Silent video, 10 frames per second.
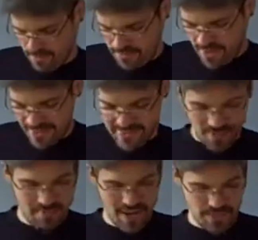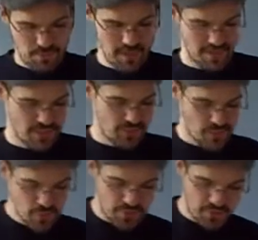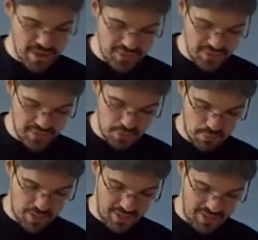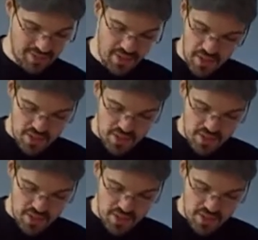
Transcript: If you got some recipe that's floating around in your brain,